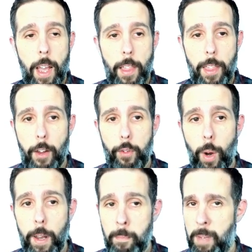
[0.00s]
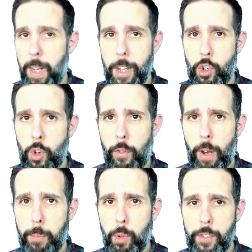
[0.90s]
Then F1, it has no
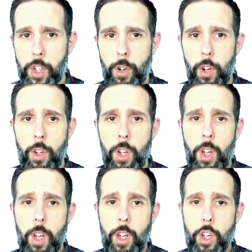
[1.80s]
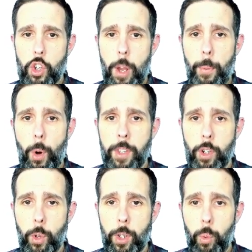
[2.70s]
overlap to F0, so a pointer
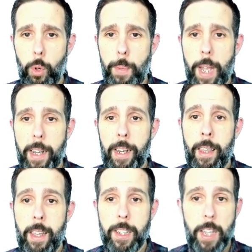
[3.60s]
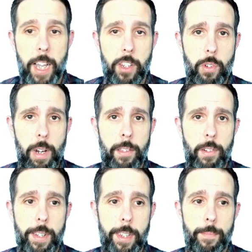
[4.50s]
to it would be added in these extra
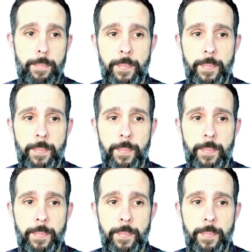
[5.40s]
entries.